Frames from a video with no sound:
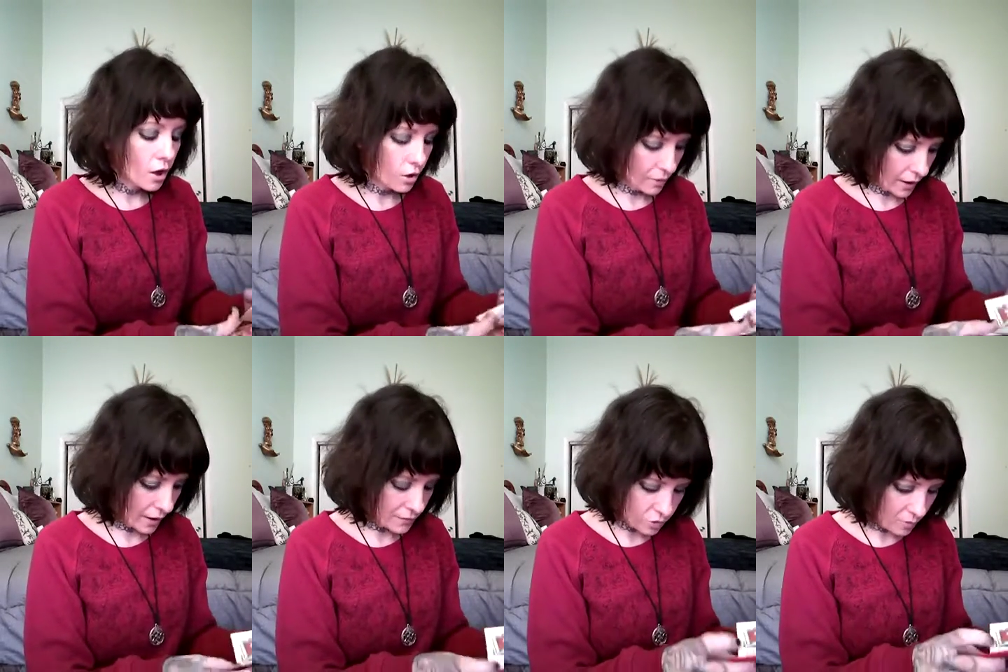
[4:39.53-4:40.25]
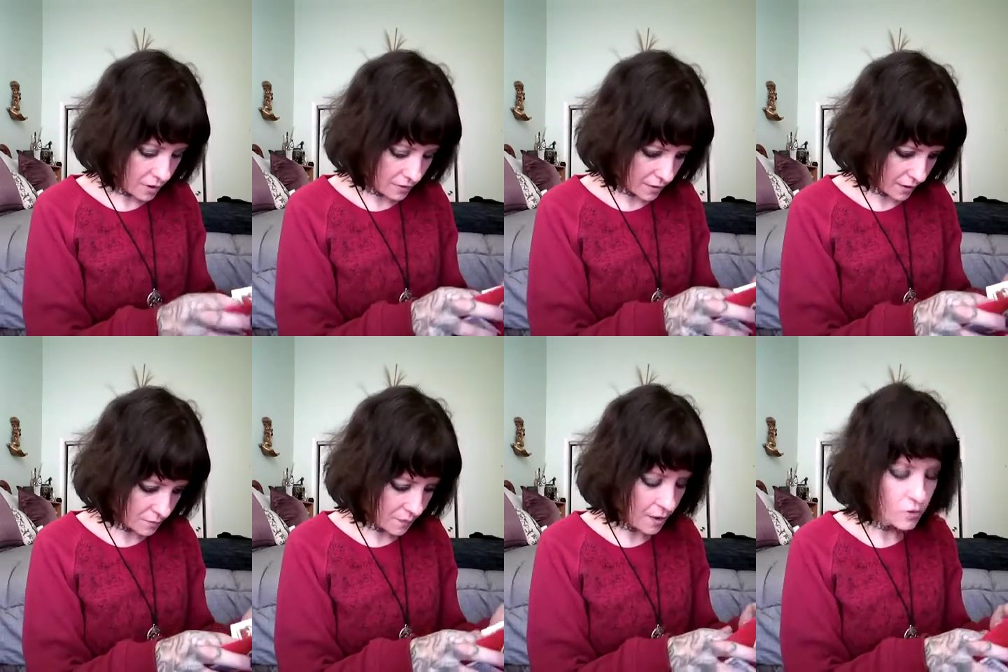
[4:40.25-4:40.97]
Okay, so many
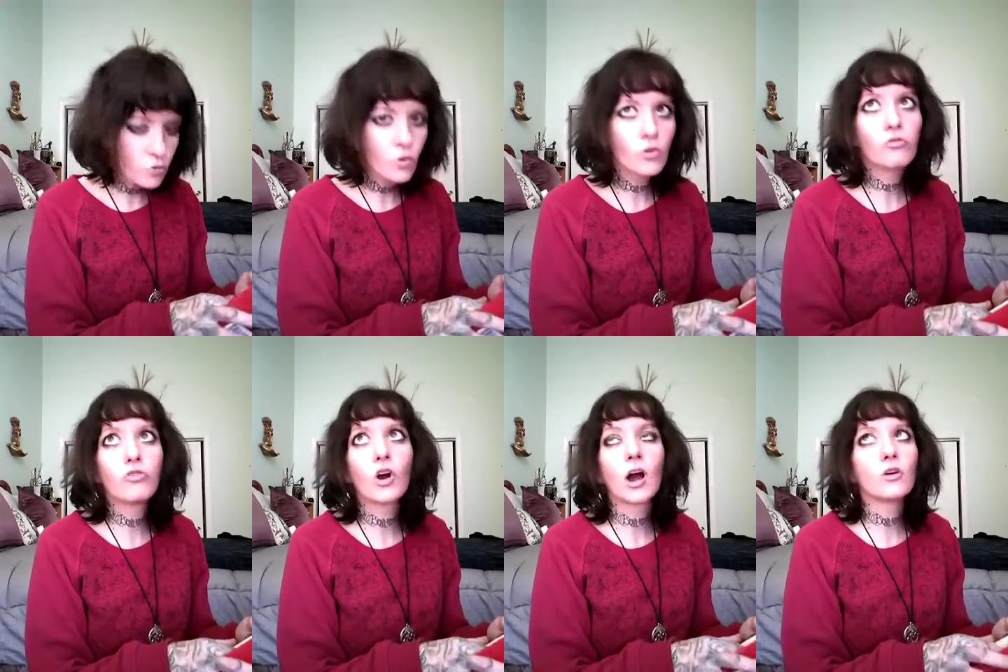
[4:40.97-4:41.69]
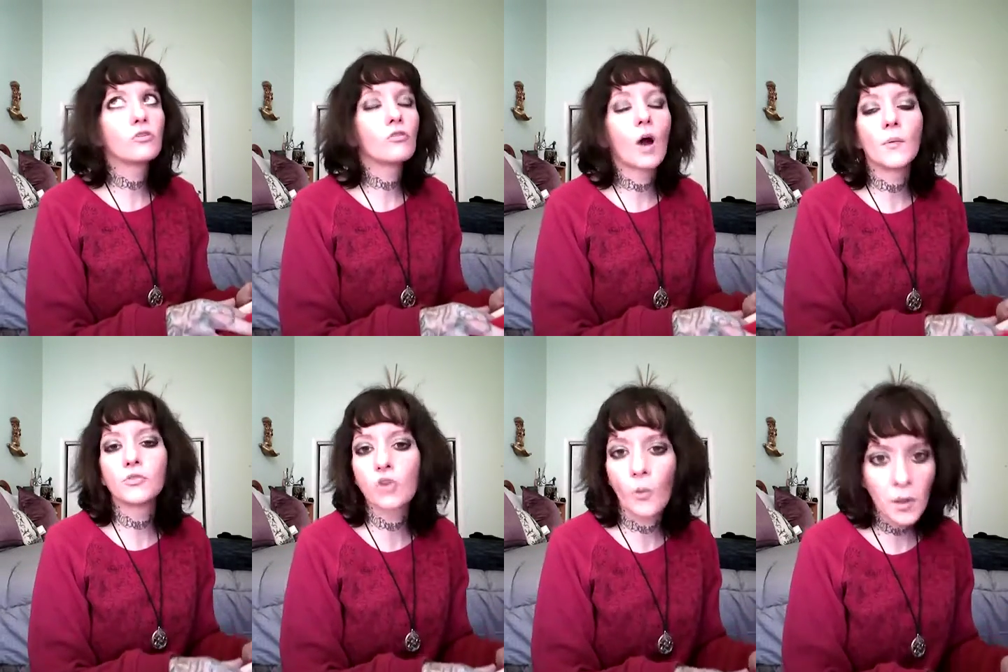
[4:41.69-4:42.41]
things. But you can look up
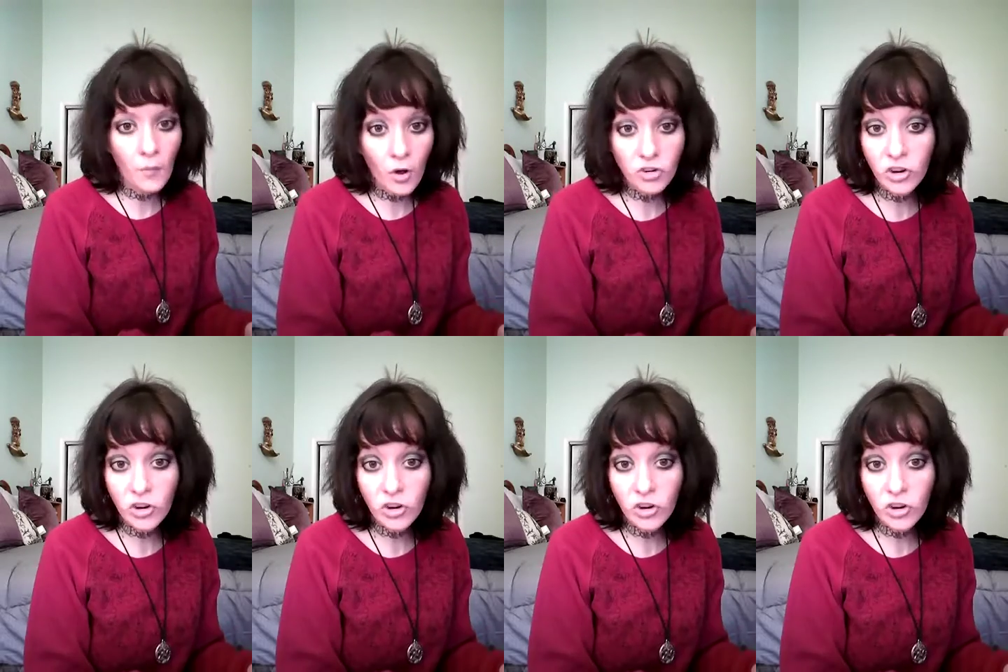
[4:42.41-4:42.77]
so many books,